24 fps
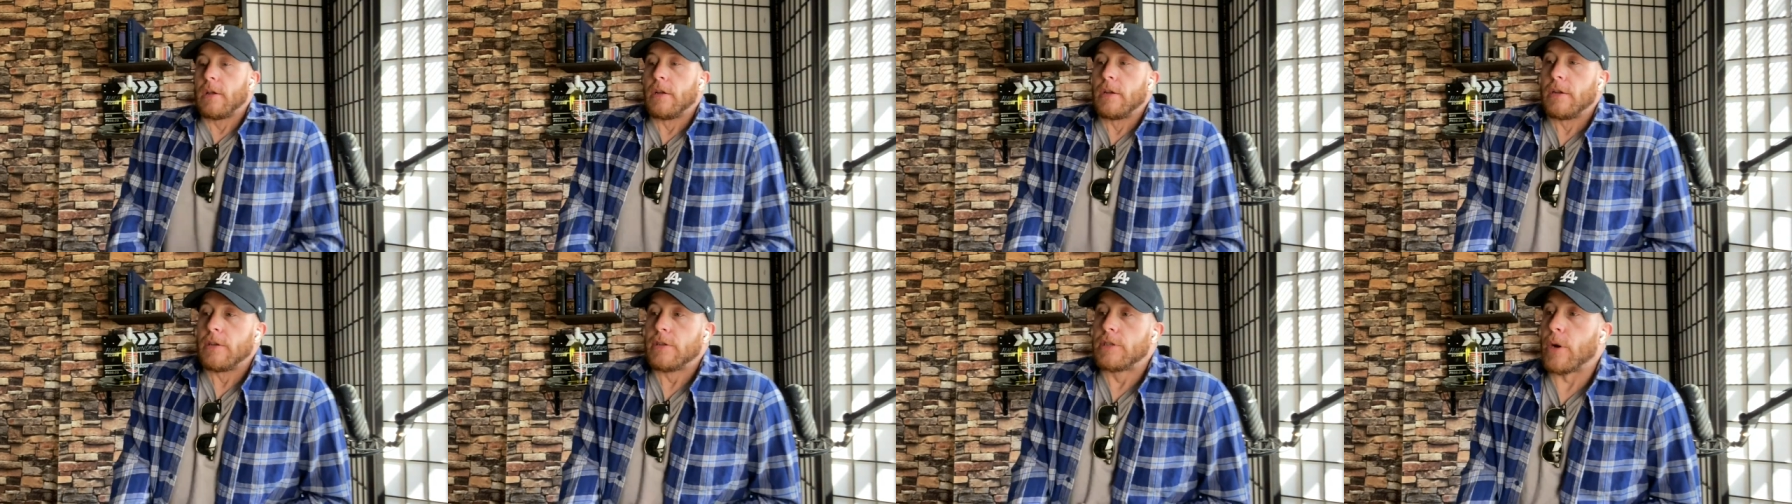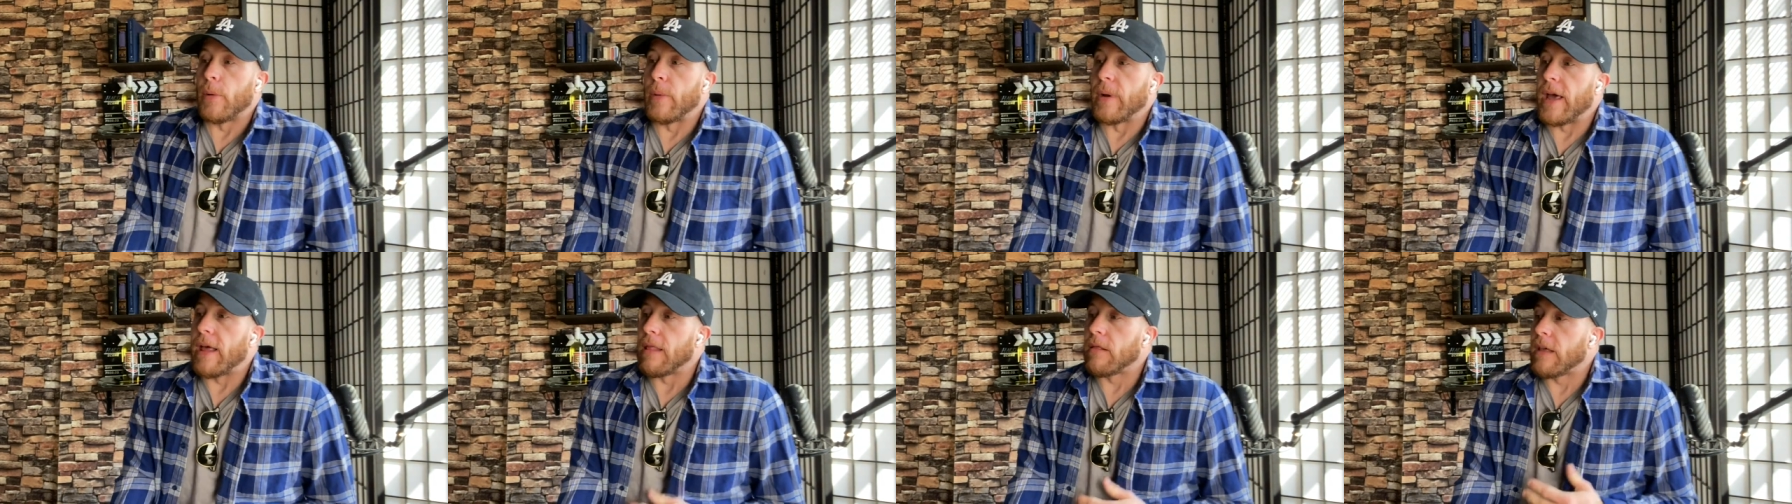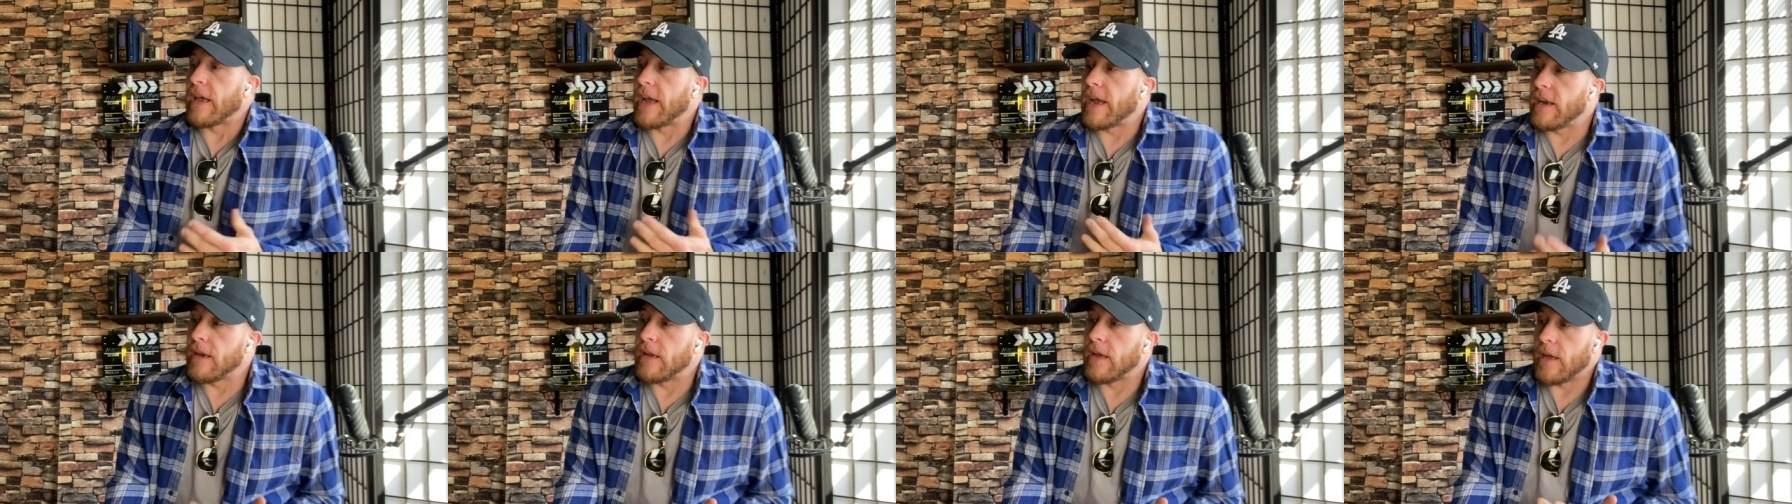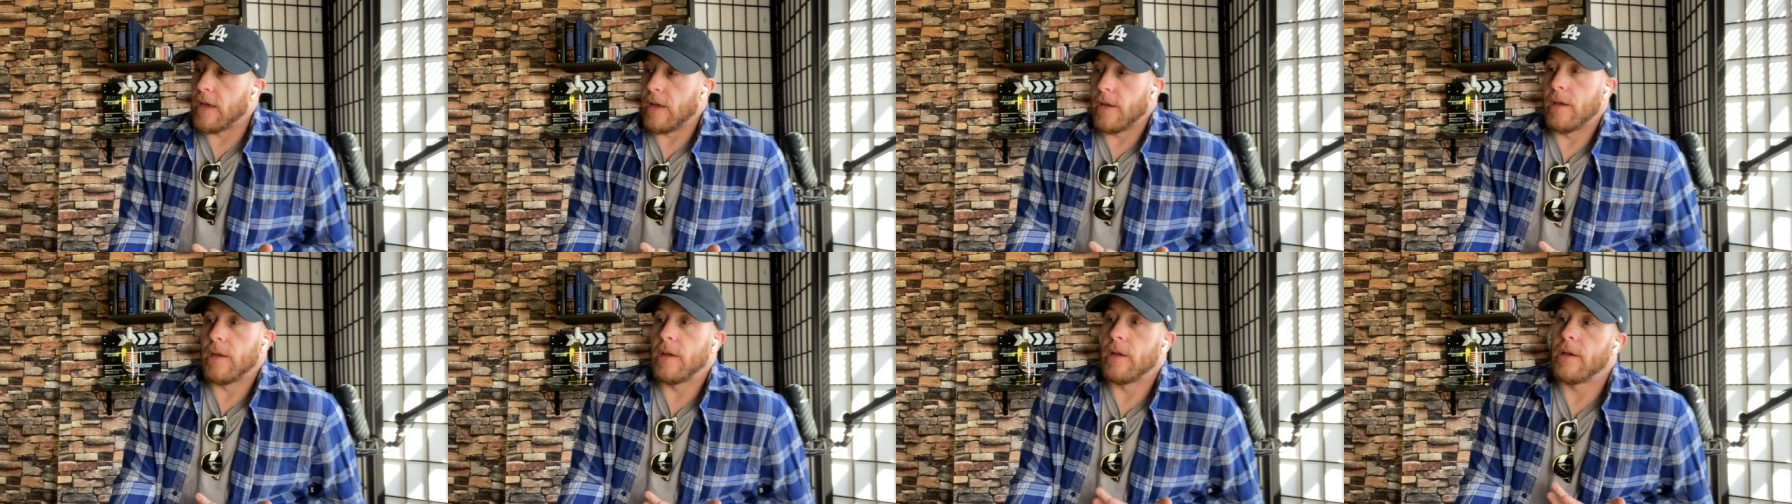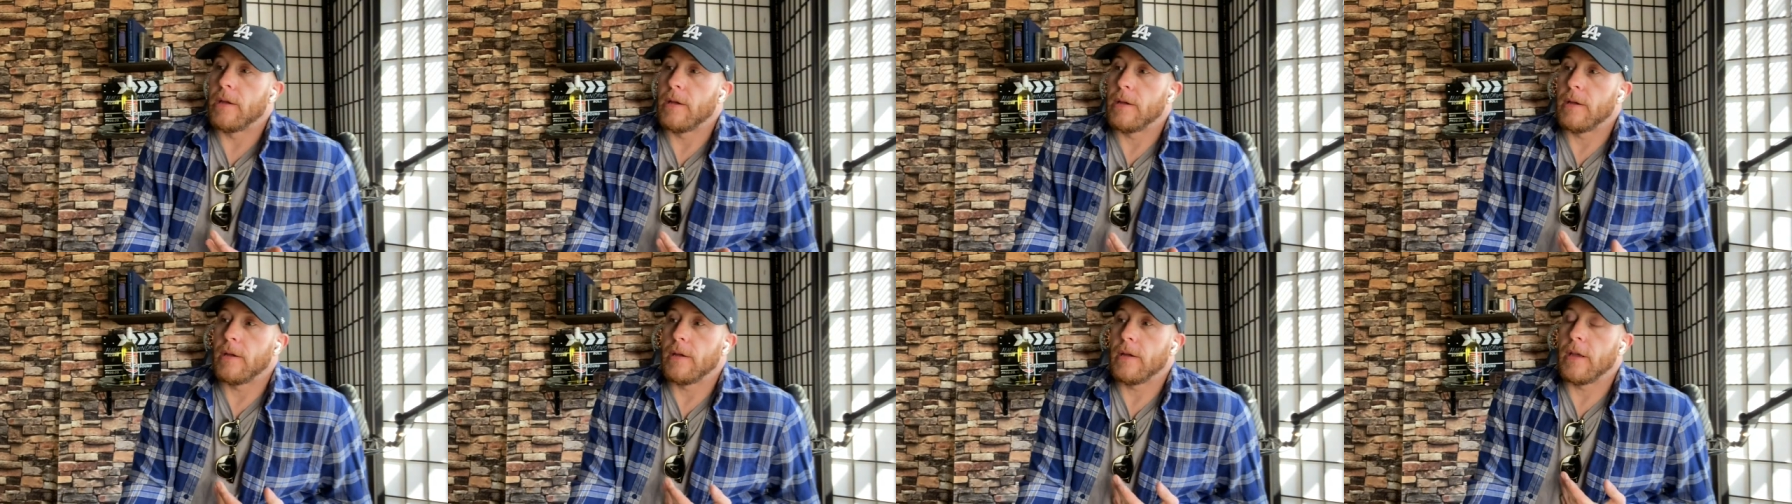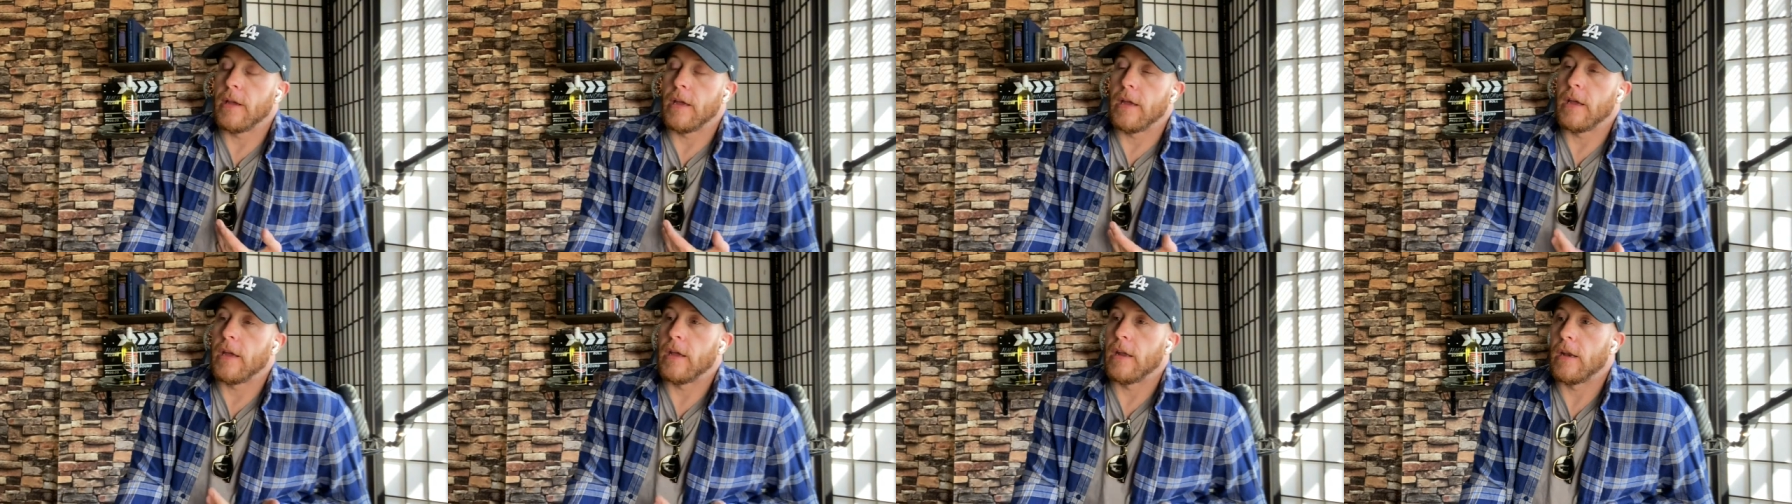So when I land it
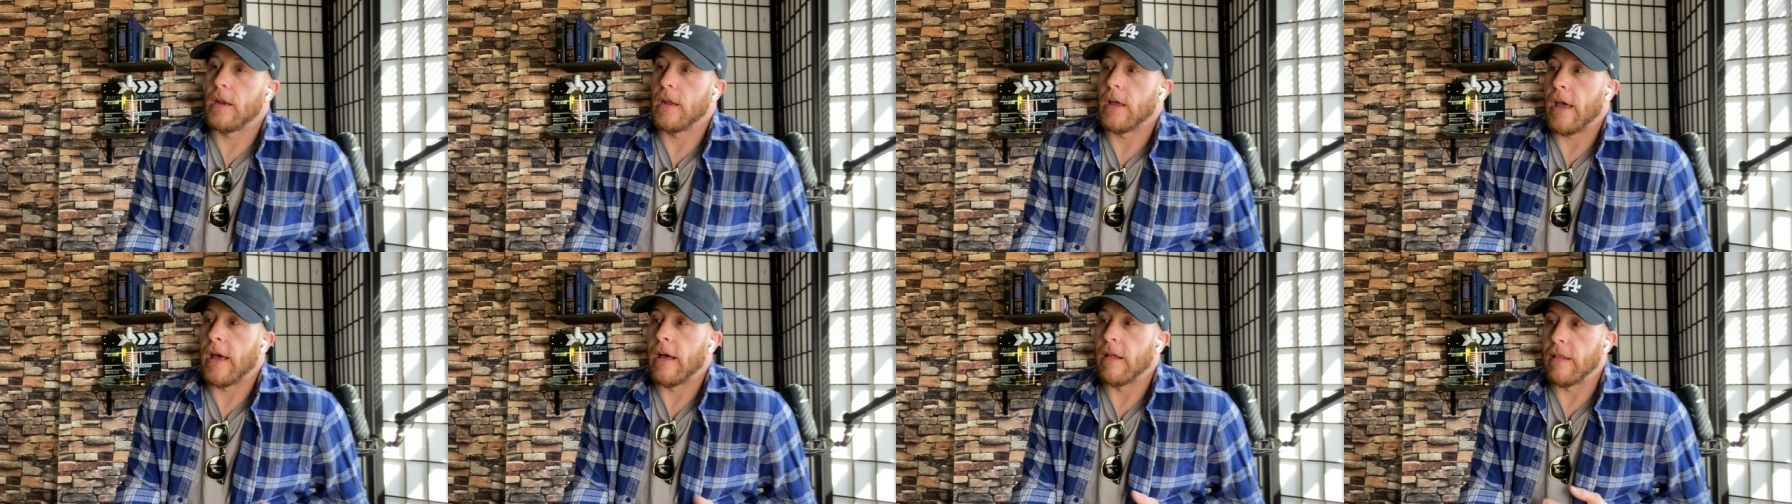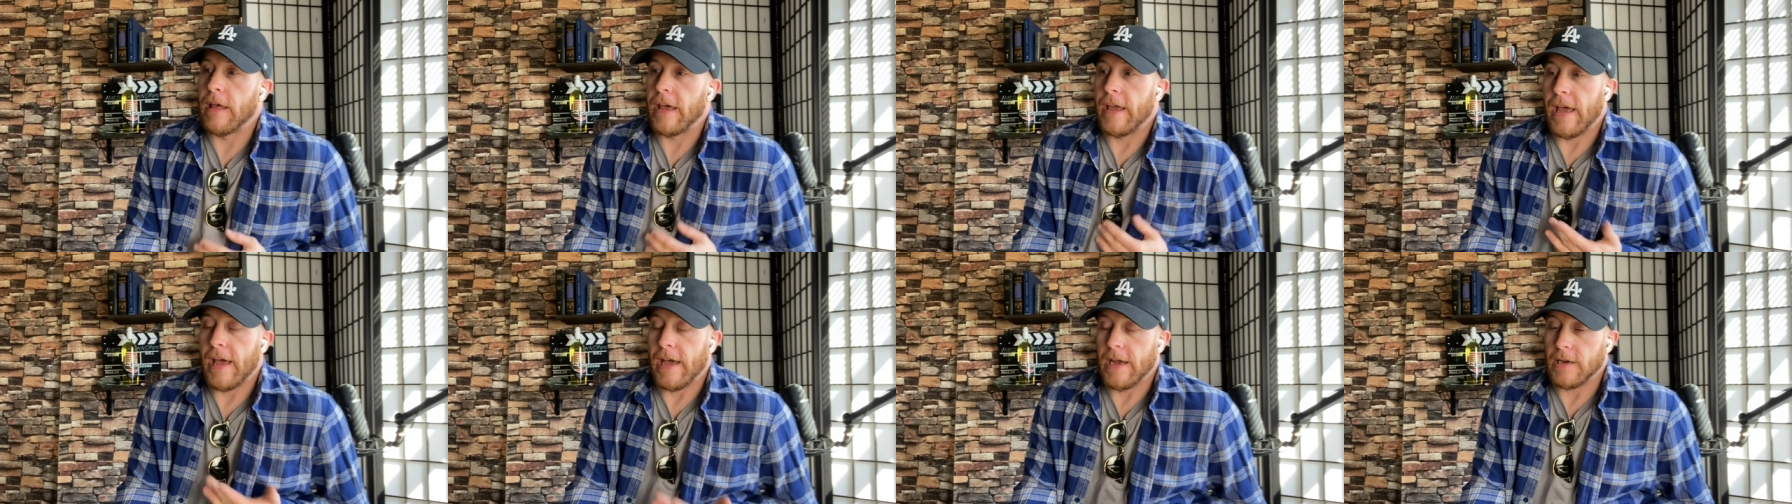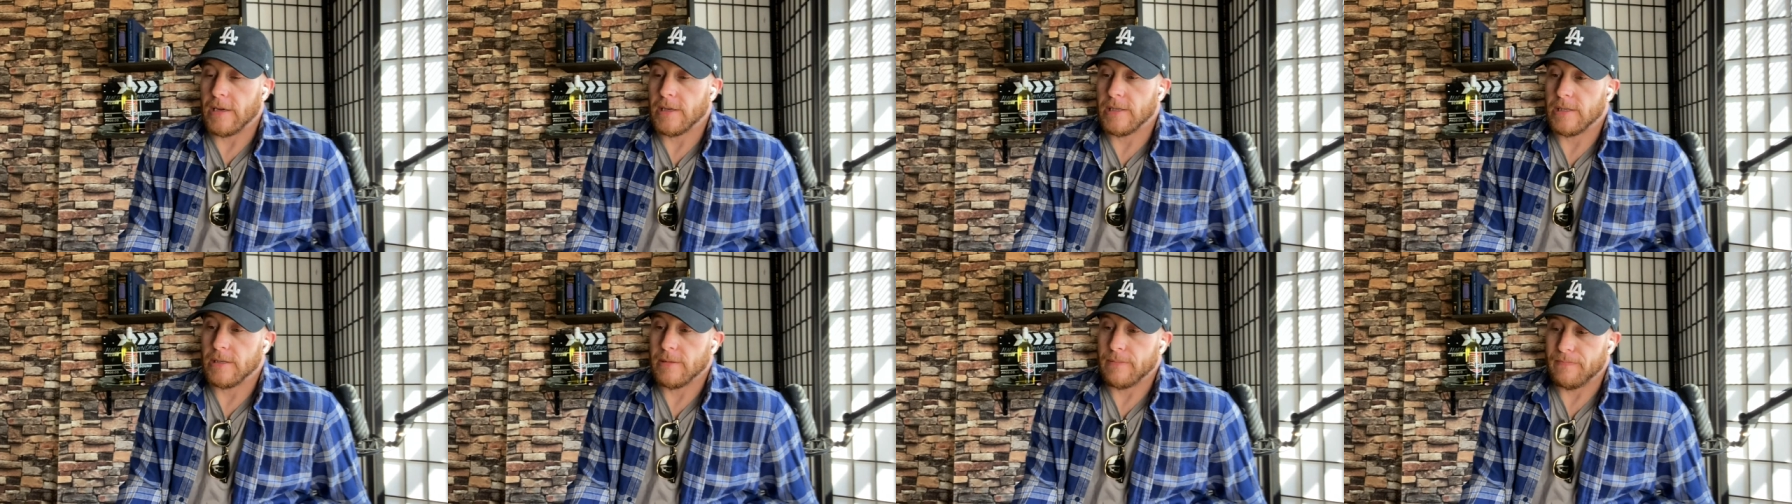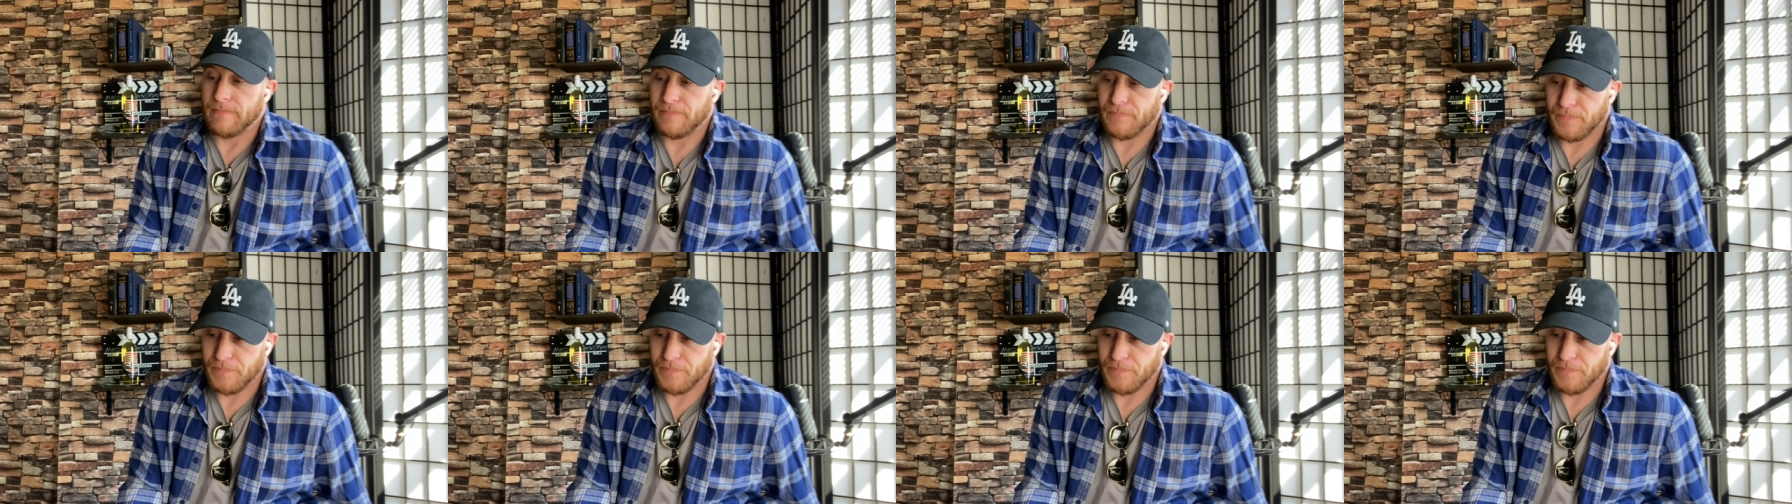in LAX,